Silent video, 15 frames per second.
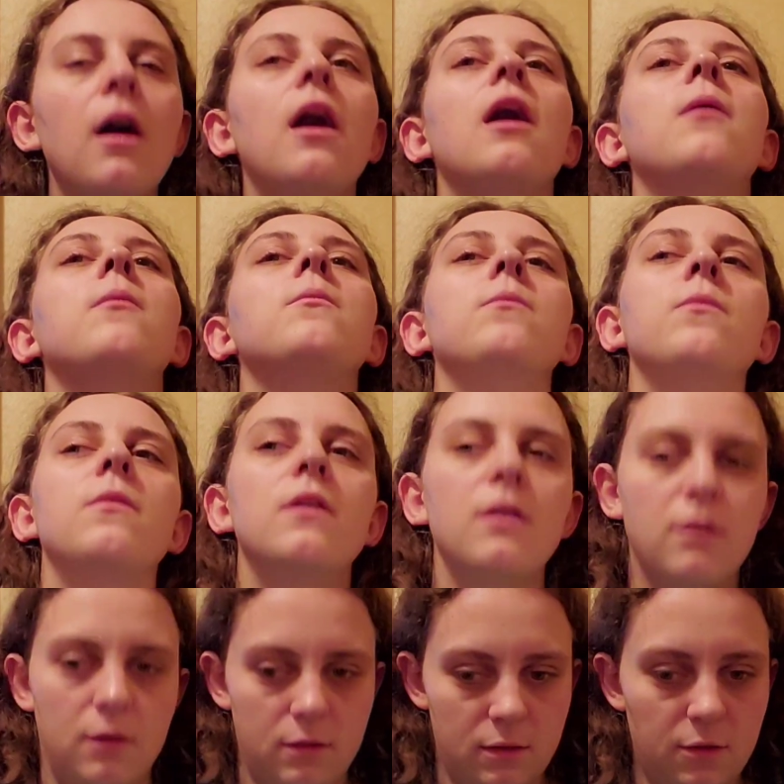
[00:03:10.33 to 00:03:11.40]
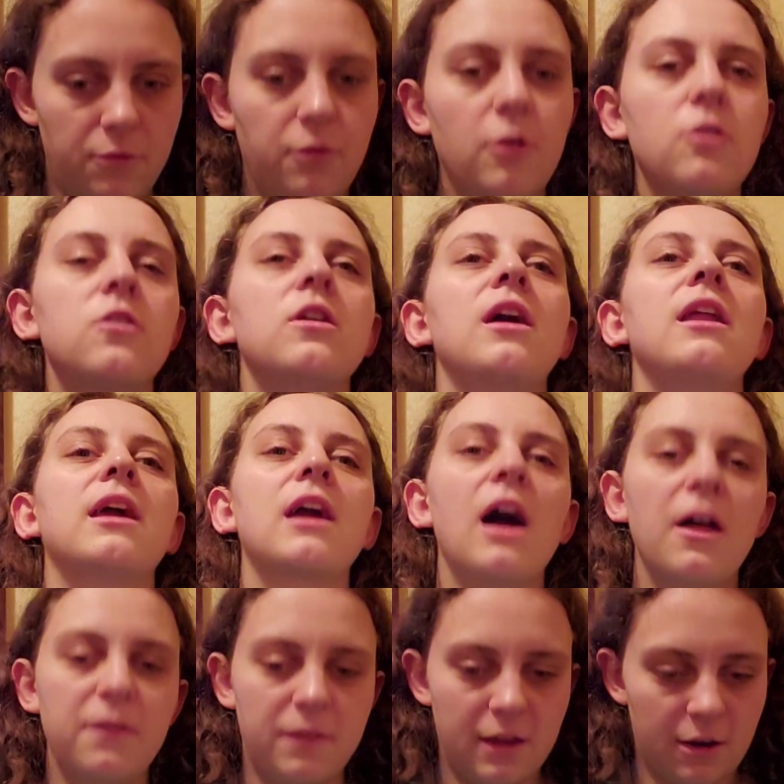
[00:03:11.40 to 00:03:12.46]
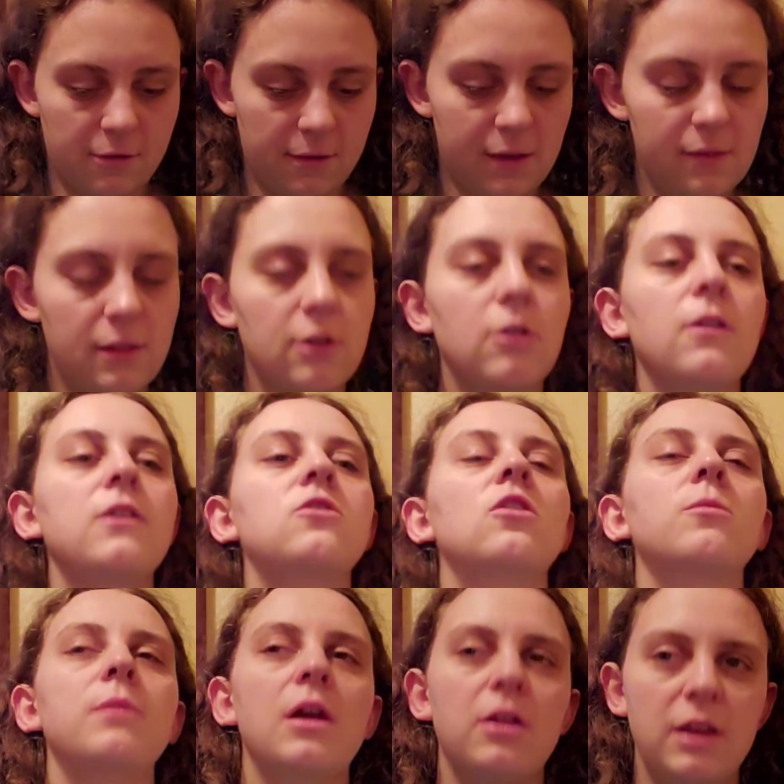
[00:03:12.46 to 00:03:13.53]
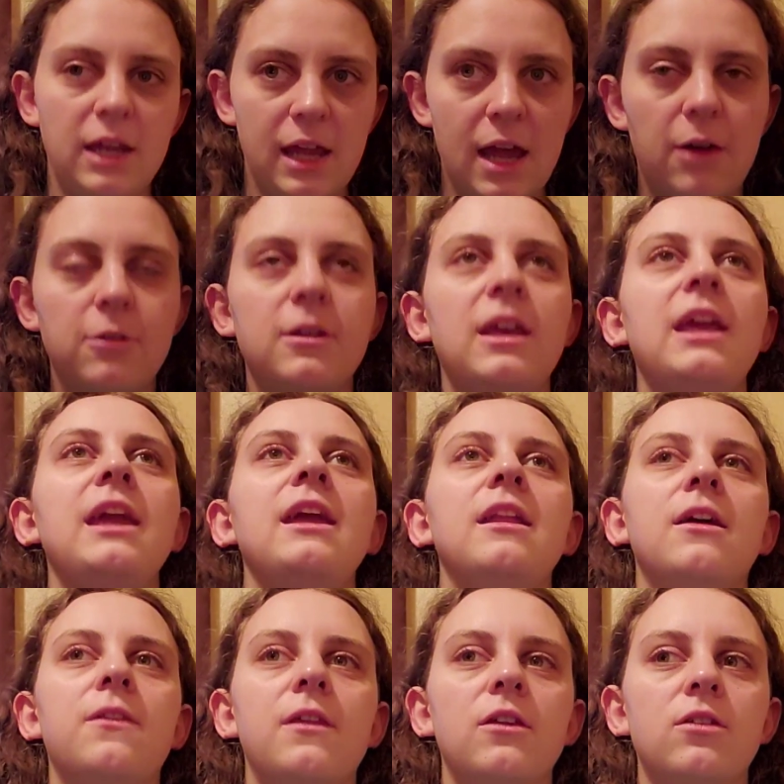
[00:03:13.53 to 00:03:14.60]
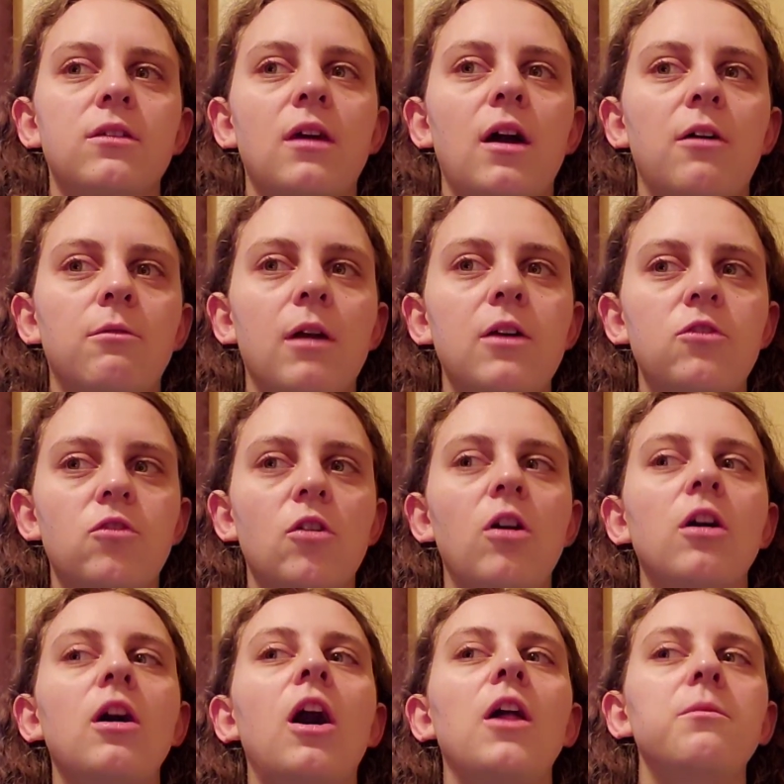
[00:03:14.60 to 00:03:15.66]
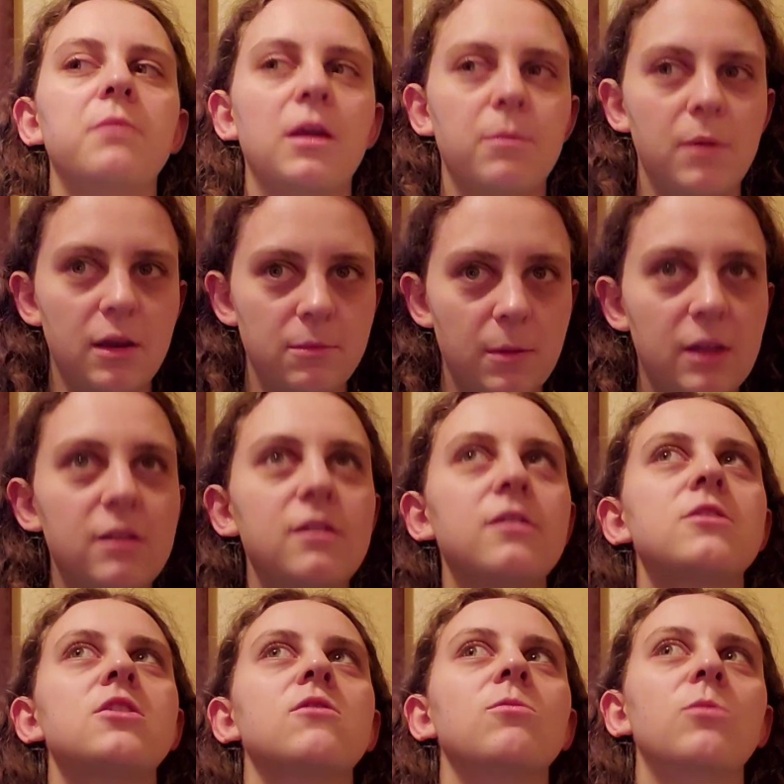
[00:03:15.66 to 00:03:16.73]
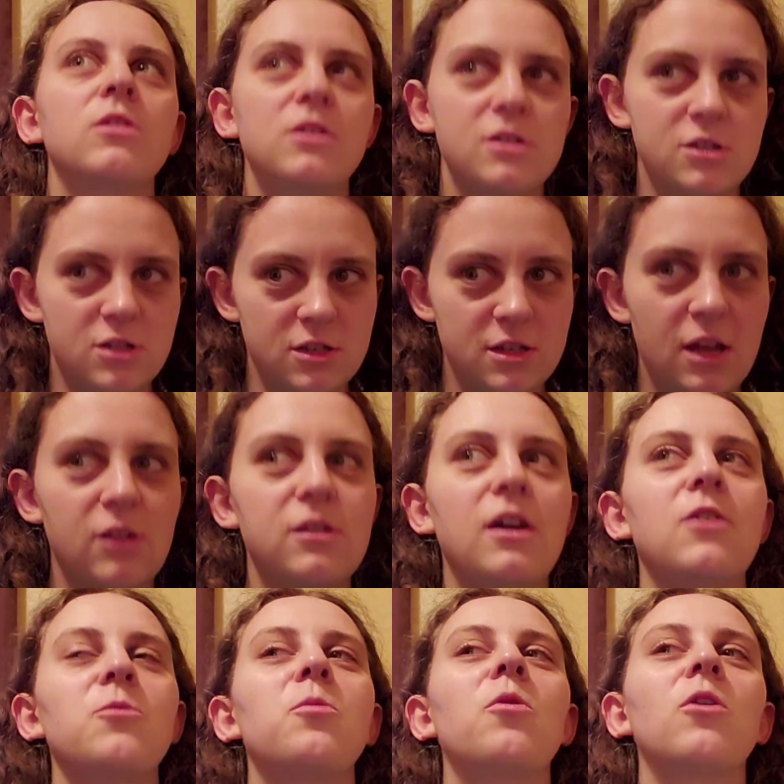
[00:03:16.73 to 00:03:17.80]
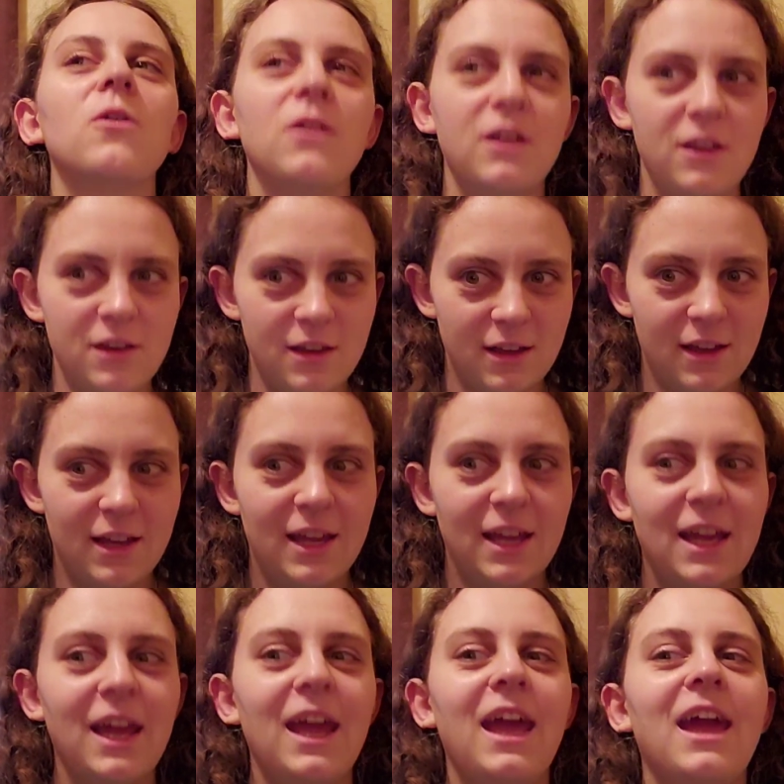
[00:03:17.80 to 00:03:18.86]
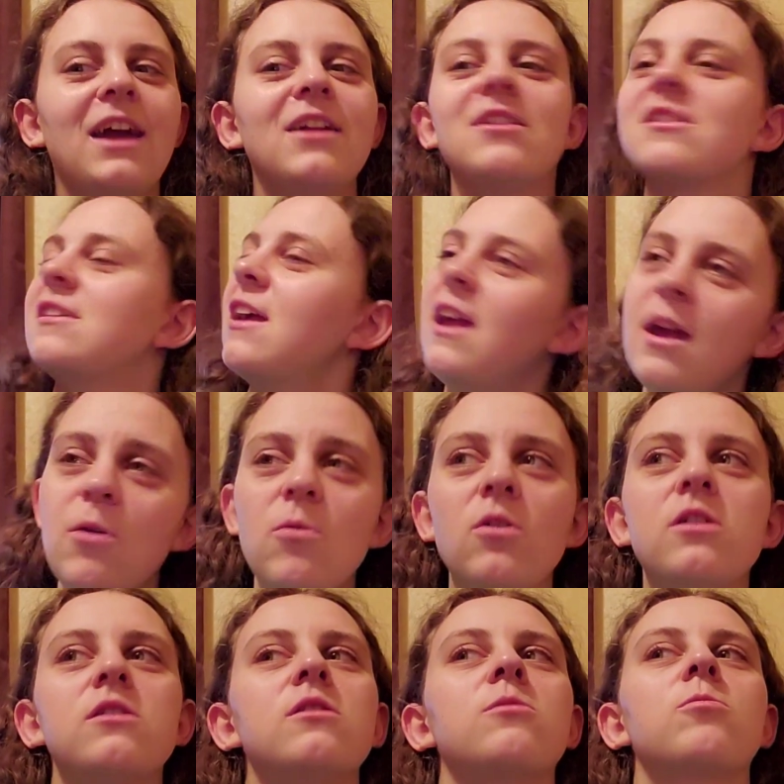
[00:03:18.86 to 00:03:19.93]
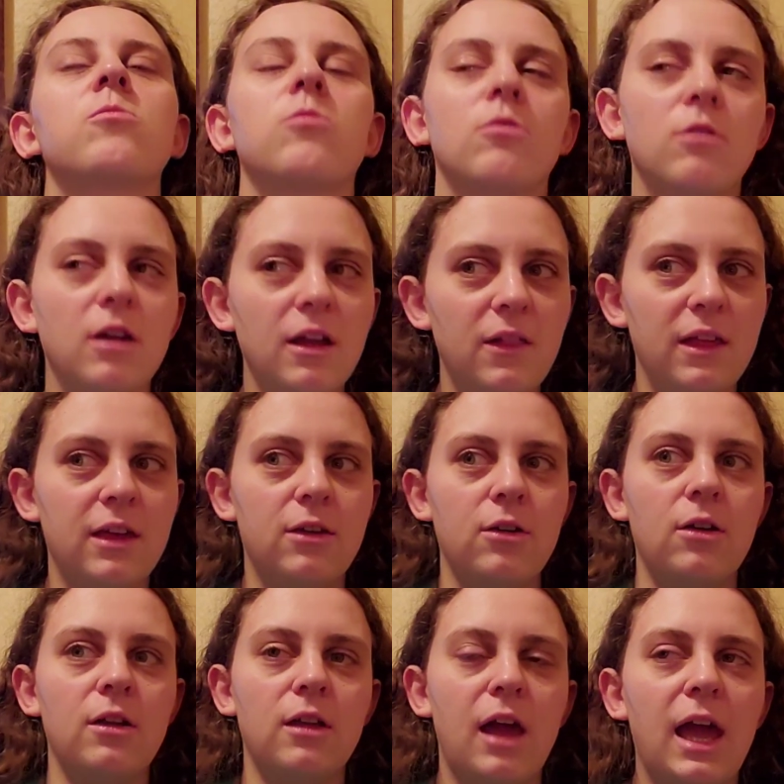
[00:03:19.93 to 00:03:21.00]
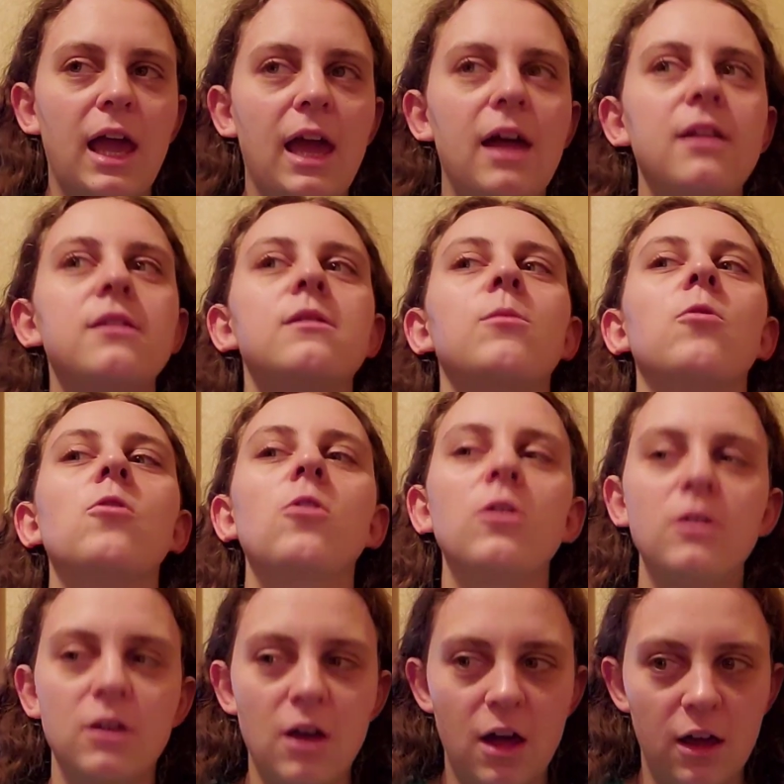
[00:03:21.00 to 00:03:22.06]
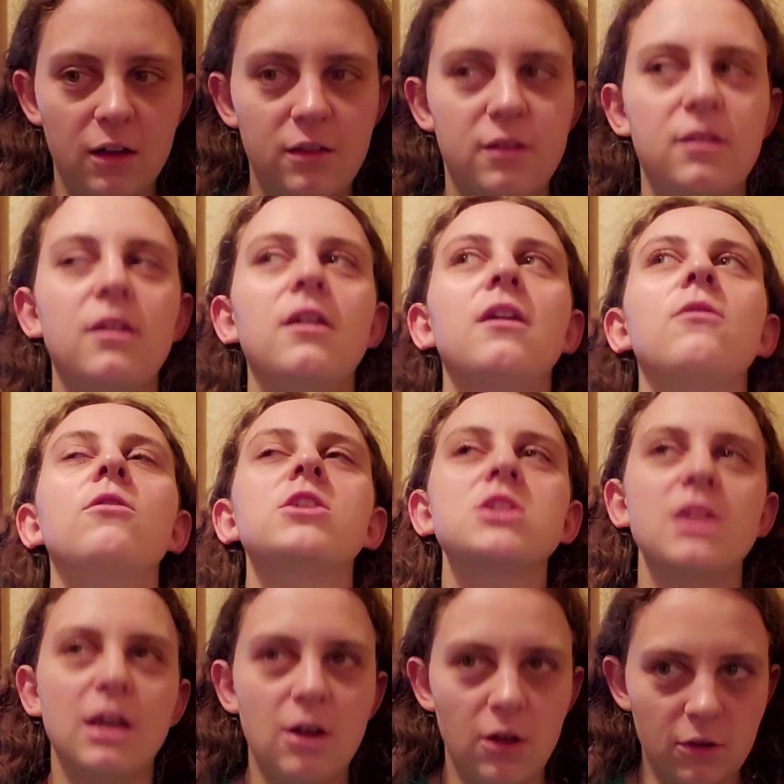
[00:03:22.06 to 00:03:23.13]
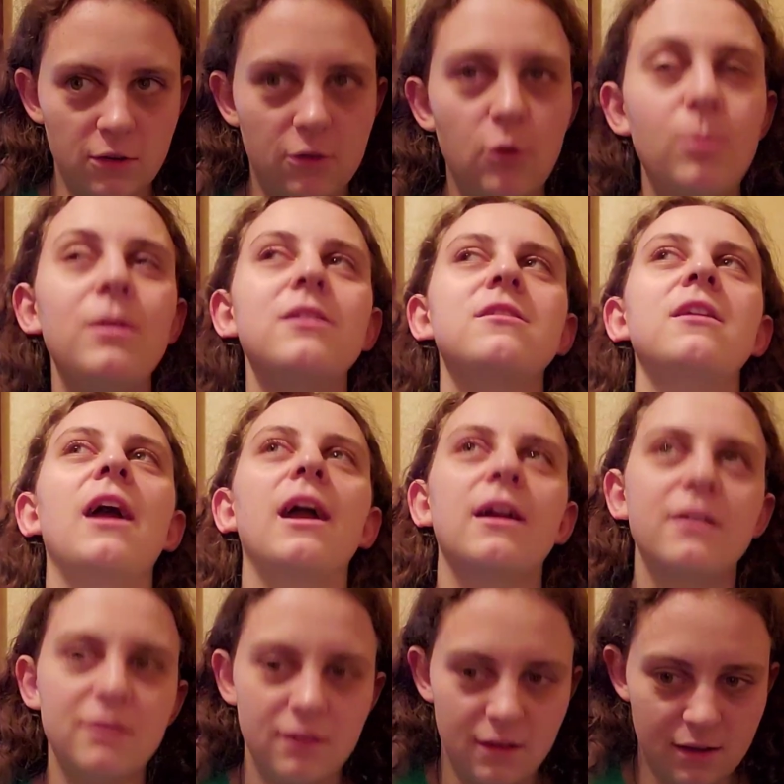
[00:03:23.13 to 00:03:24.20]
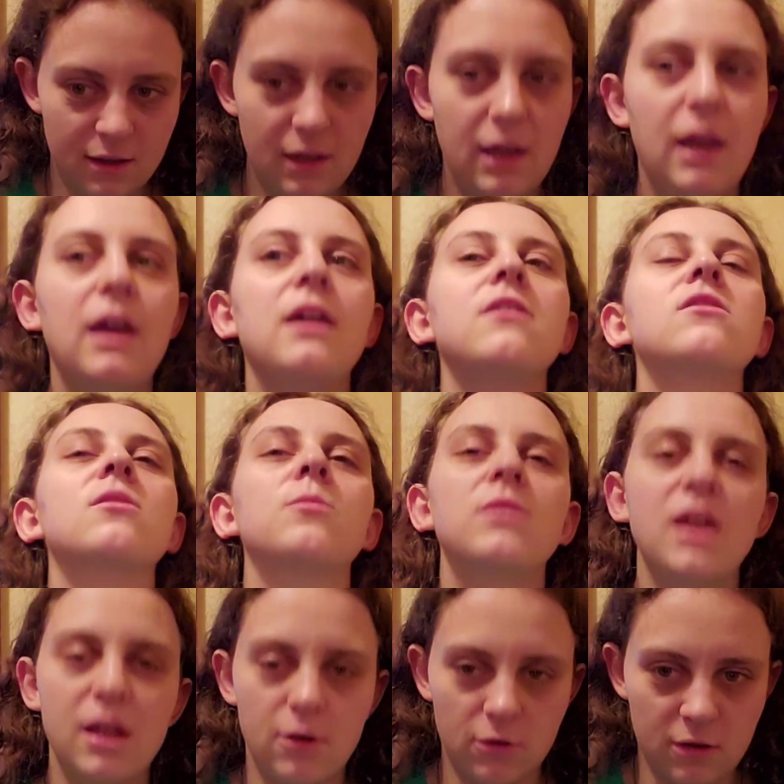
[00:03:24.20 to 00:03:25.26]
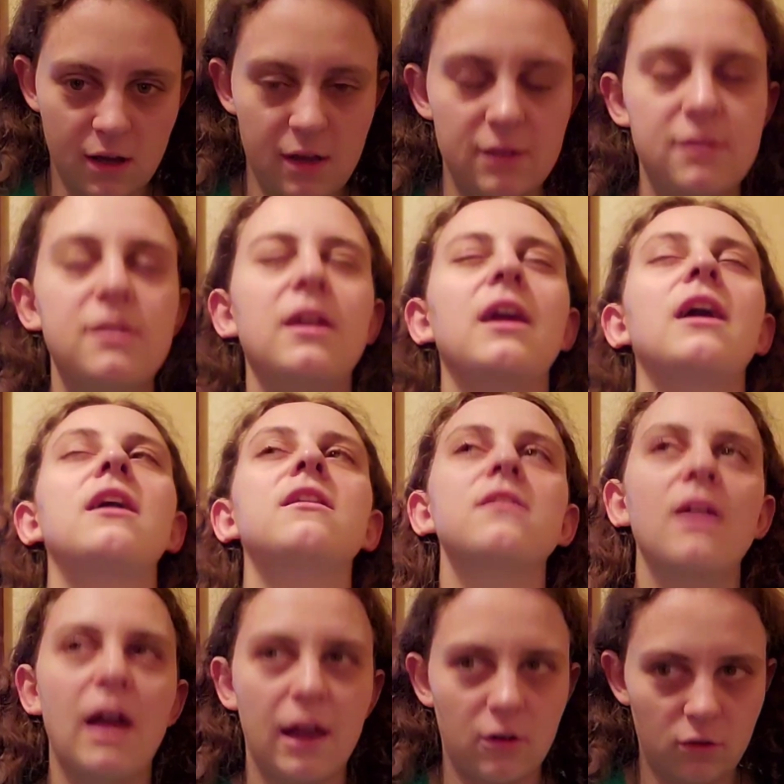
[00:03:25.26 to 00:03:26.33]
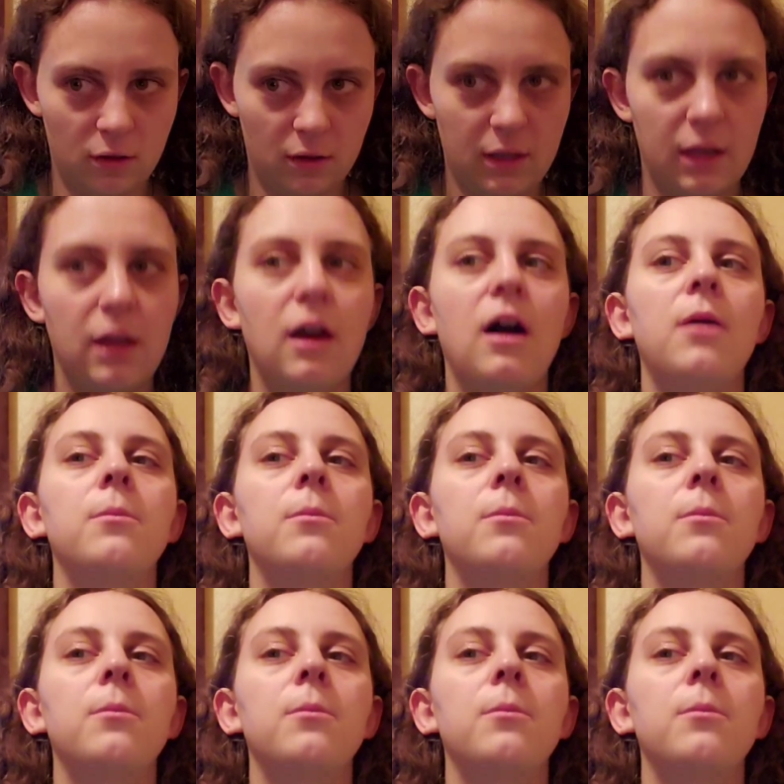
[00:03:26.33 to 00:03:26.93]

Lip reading: The first night I got there, they literally took me out to eat at this restaurant called McMinimans, which is just outside of Portland, and it was really good. I had some corn dogs, which they call Scooby Snacks, and some tater tots, and actually,